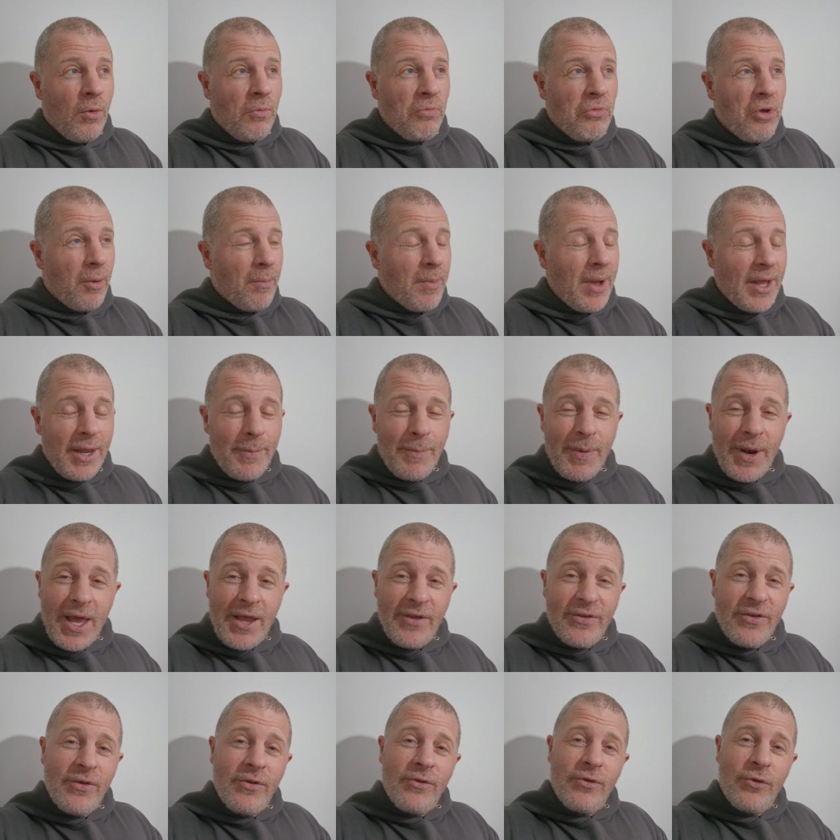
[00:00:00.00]
not many
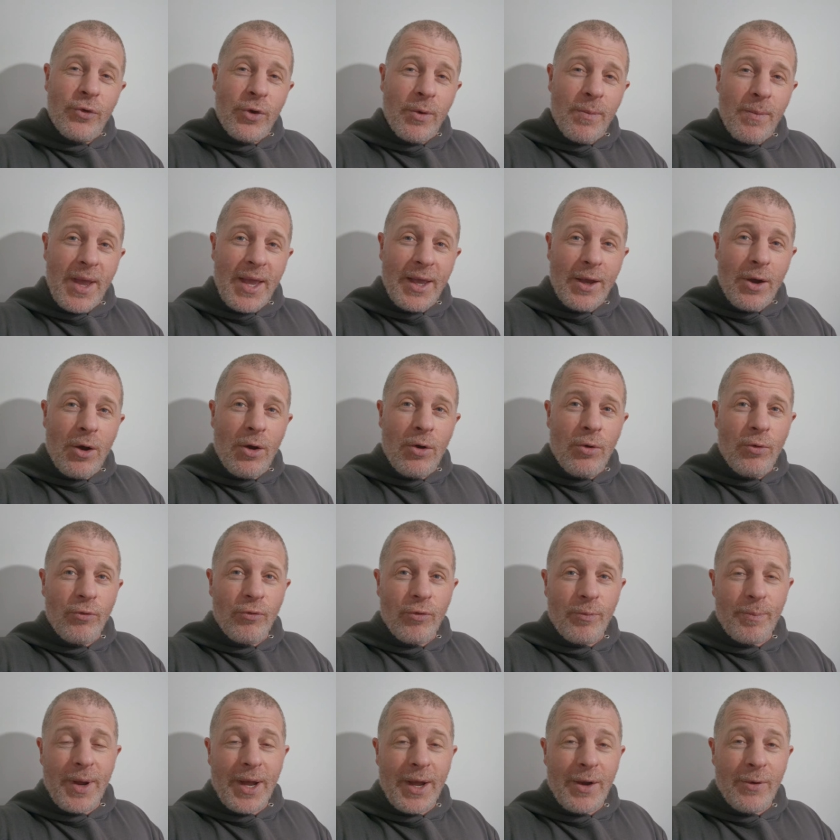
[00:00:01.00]
places you can make a
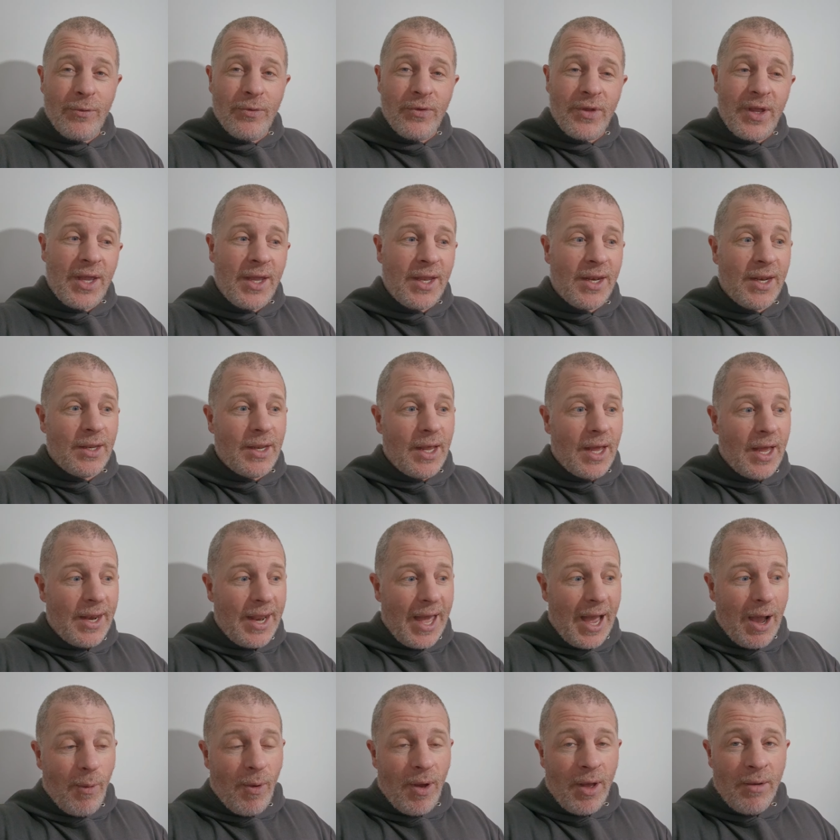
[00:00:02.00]
hundred pound in
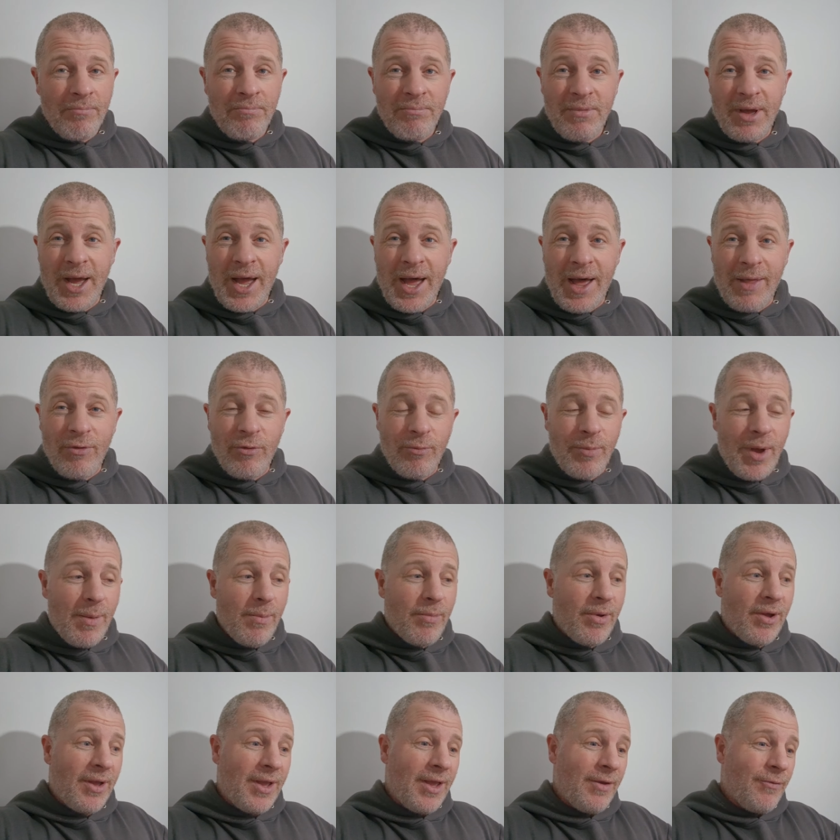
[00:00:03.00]
an hour and
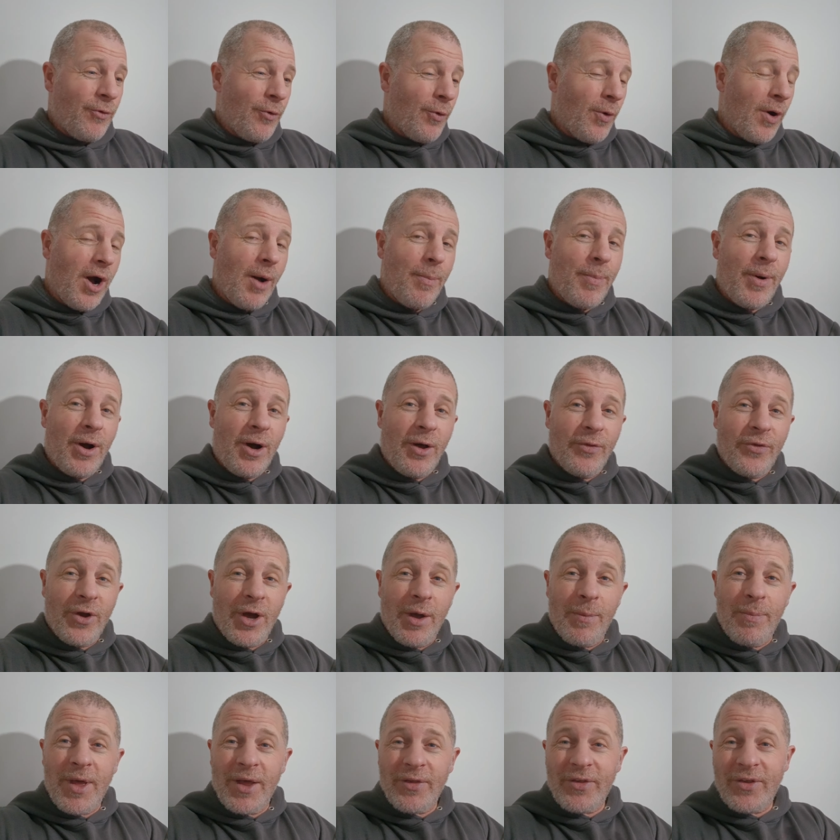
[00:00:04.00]
remember if you are
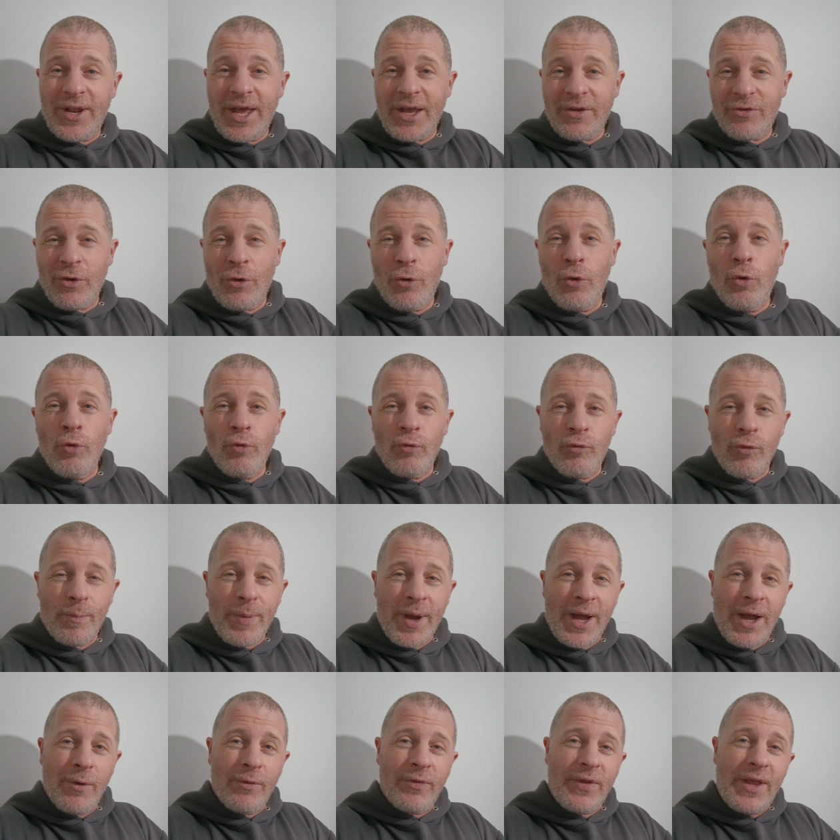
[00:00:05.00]
part-time that's an extra hundred
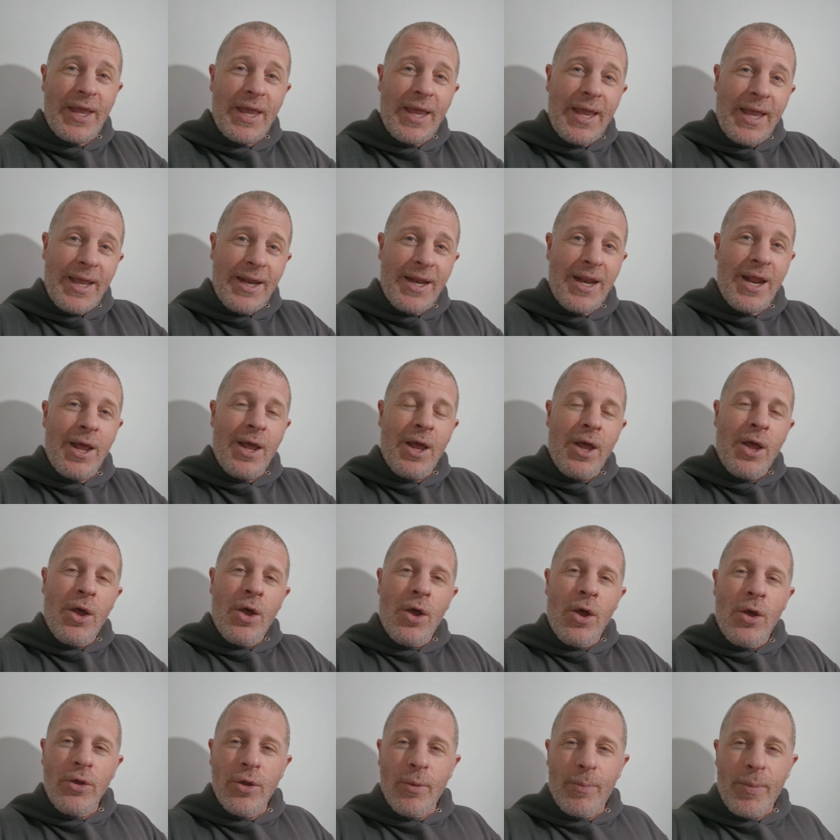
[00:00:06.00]
pound in
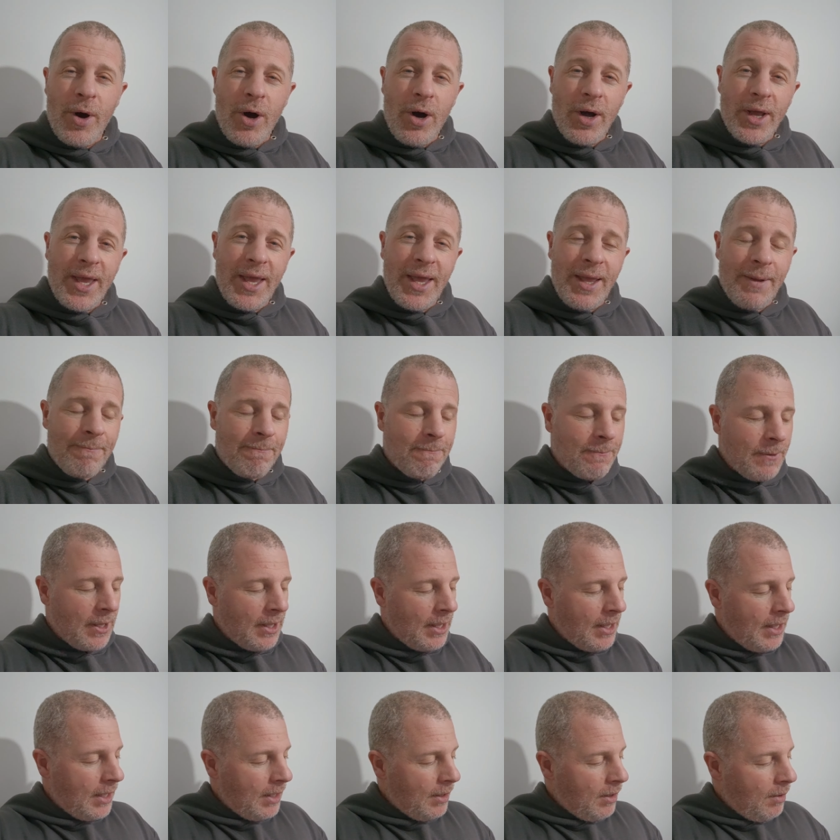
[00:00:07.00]
your pocket
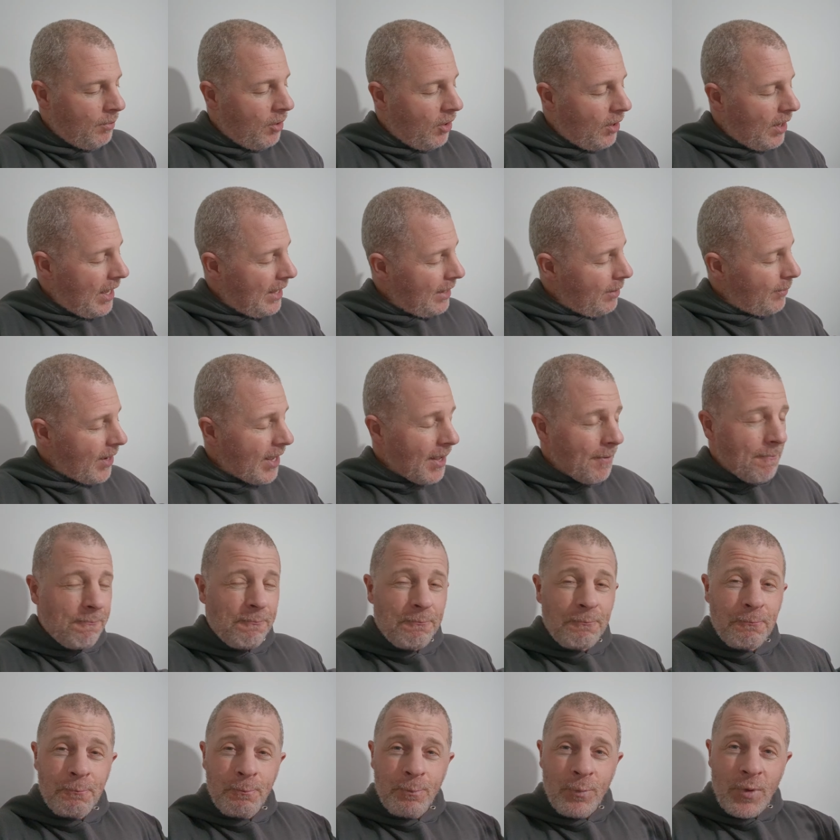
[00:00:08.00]
but anyway,
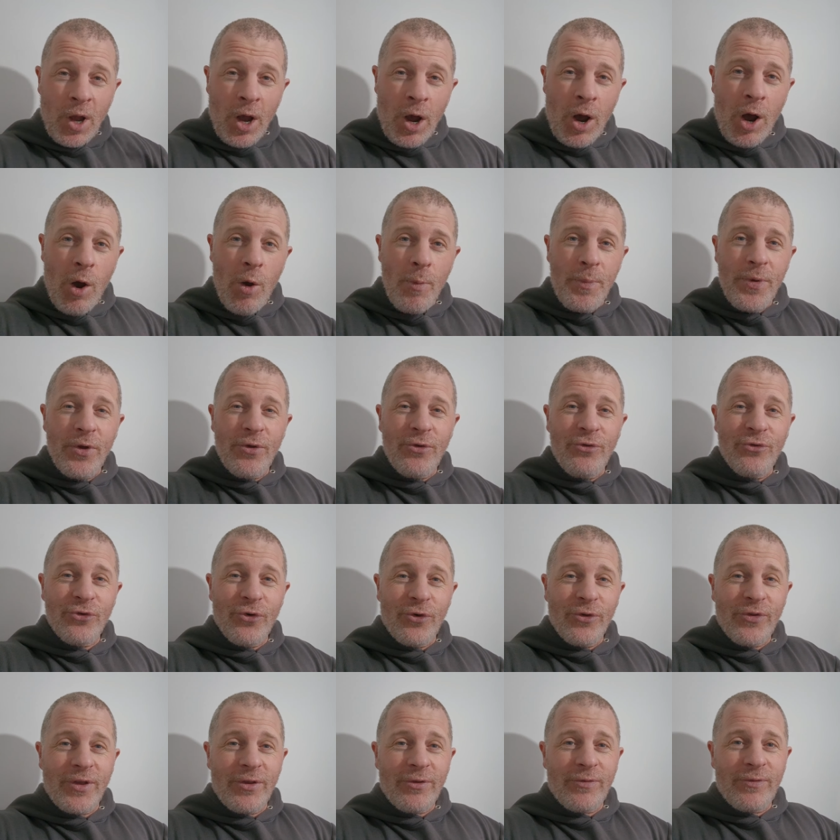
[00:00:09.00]
hope you
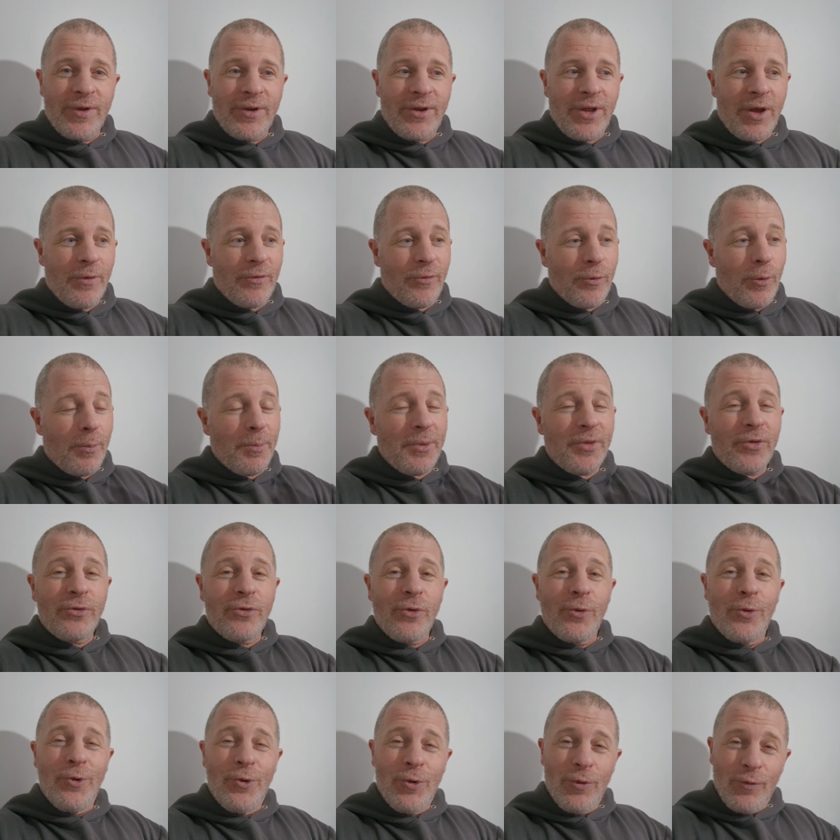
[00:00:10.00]
enjoyed this video. If you want me to
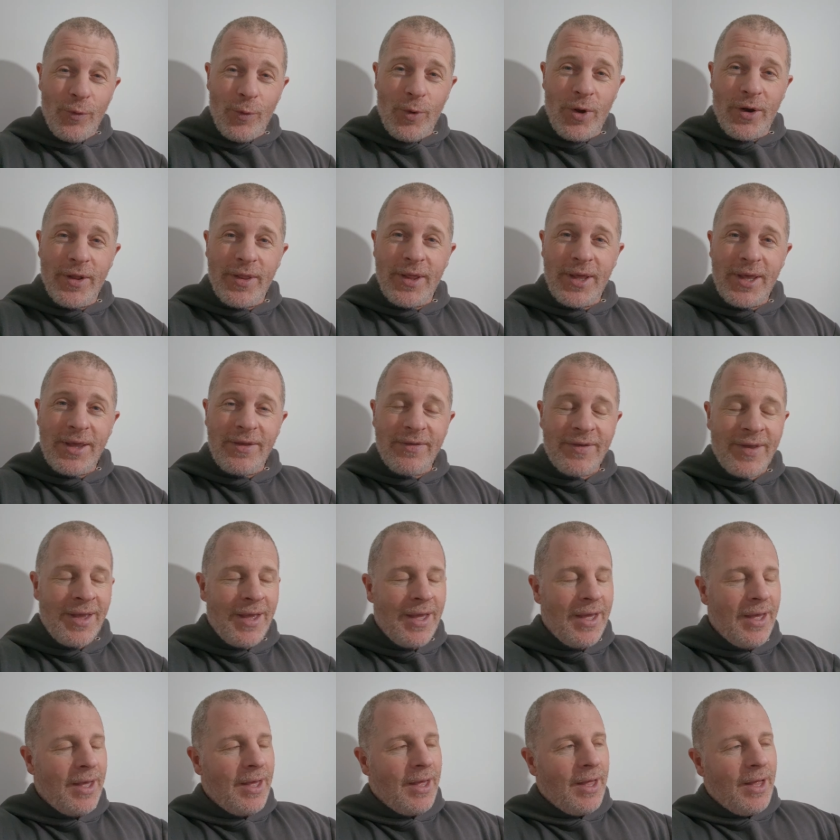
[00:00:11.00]
do another one of these,
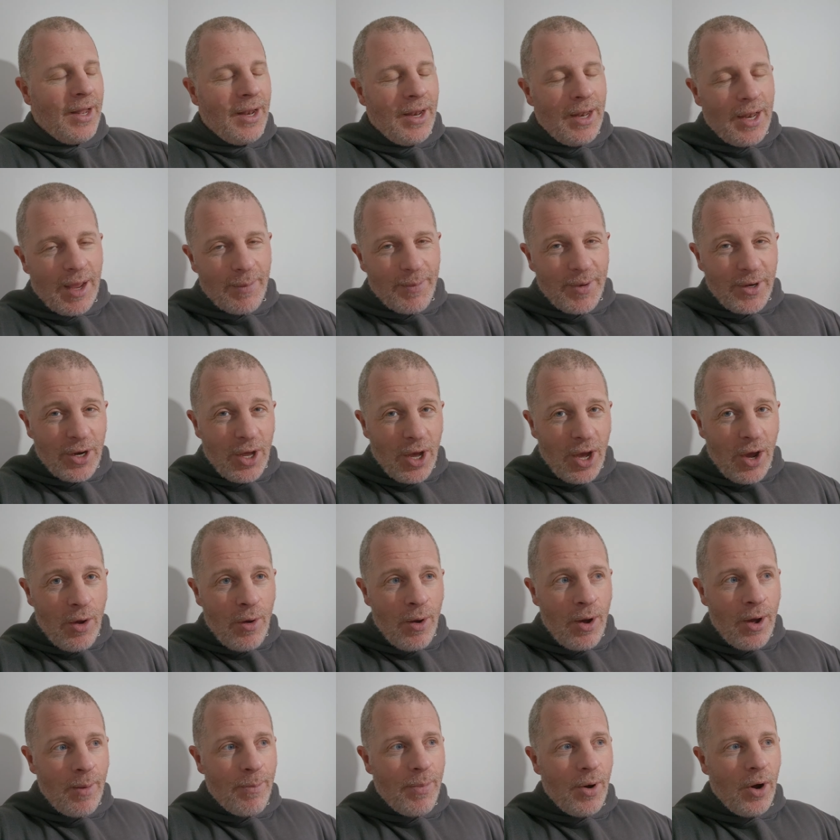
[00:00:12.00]
let me
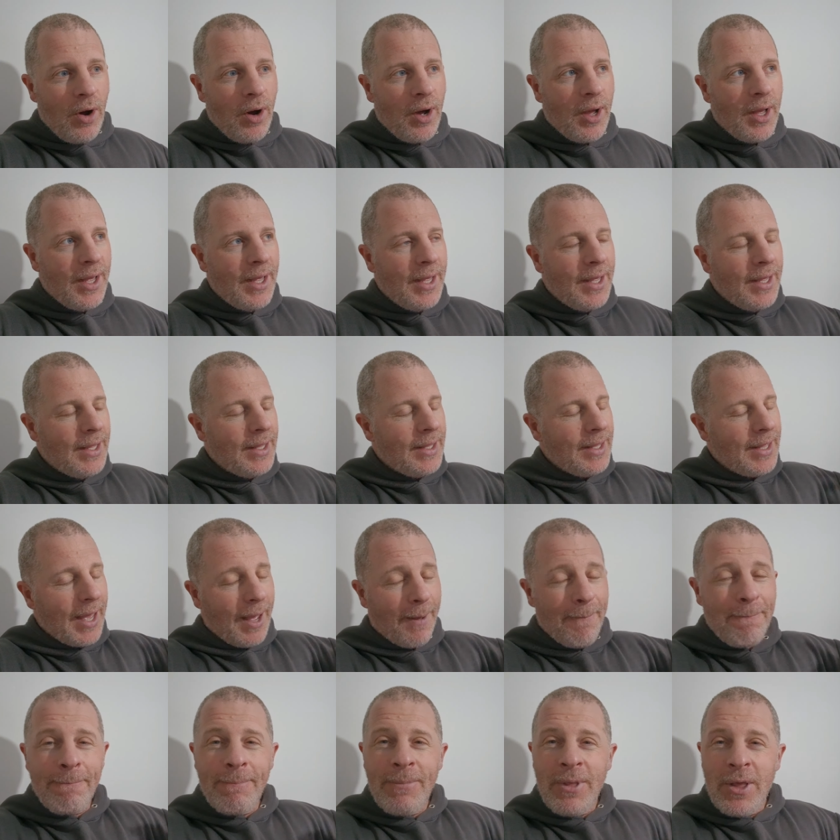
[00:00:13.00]
know. But
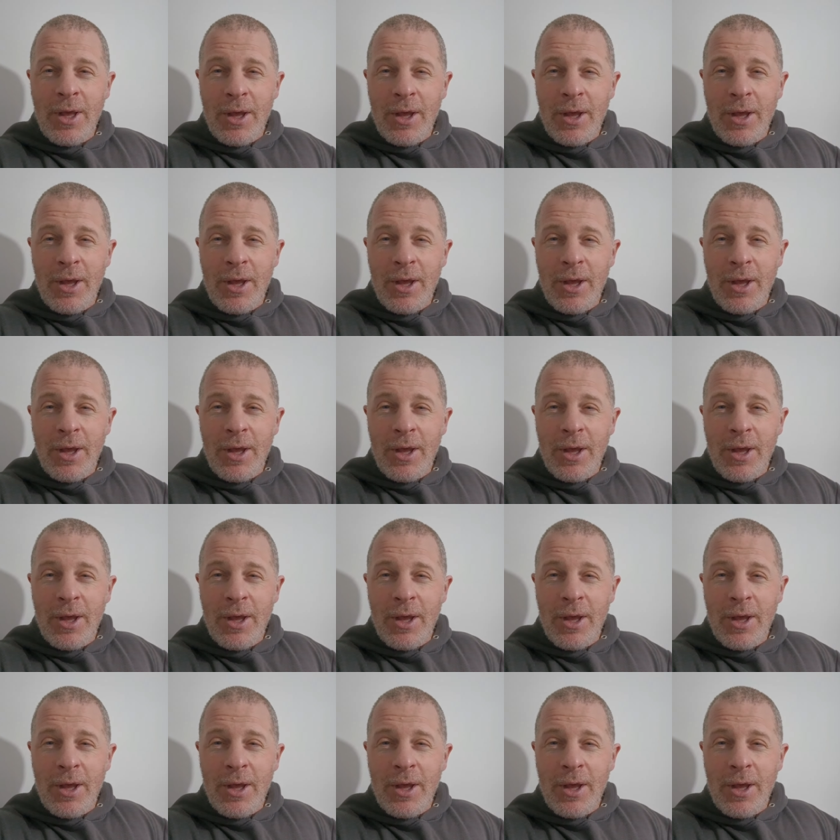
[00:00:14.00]
yeah,